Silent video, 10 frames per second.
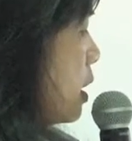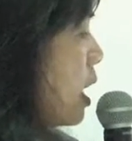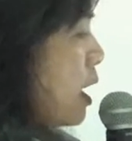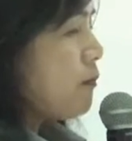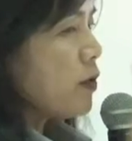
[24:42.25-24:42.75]

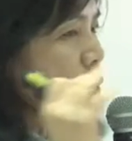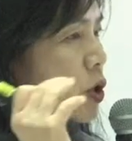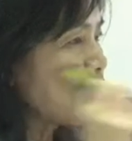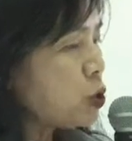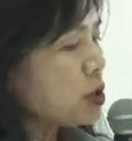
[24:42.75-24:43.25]
after it
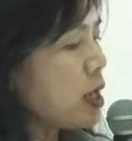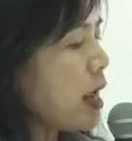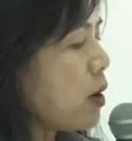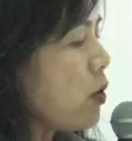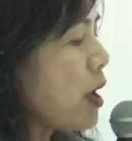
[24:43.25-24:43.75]

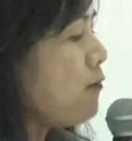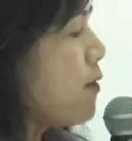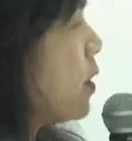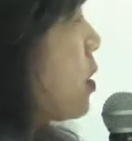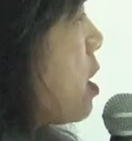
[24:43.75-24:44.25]
go out
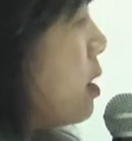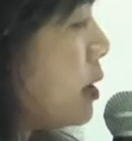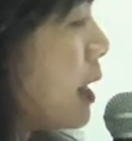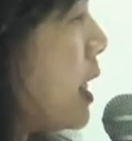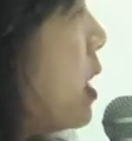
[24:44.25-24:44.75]
from the
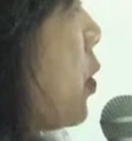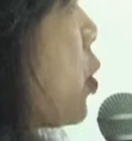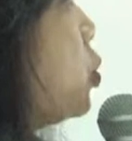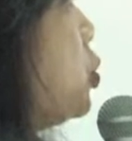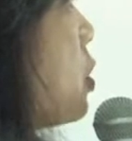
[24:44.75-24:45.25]
con, and then you
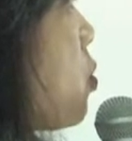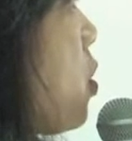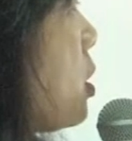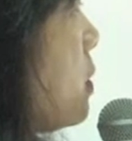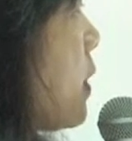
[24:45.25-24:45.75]
go to the
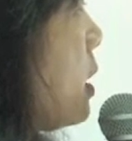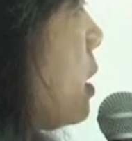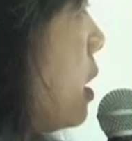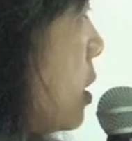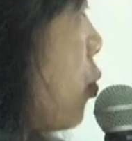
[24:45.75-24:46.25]
quad, right,
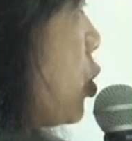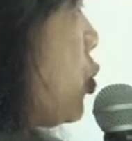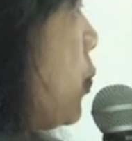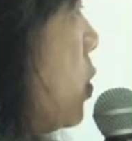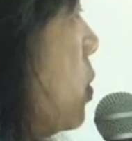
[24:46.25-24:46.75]
or the
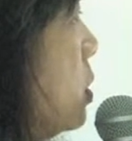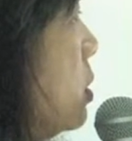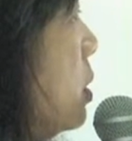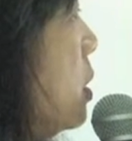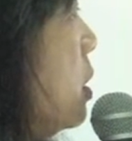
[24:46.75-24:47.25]
quadrupole.
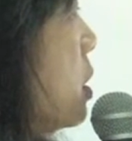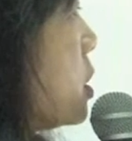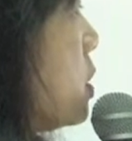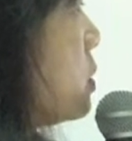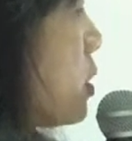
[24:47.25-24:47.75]

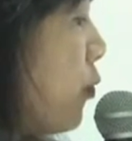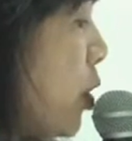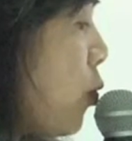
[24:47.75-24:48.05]
So the real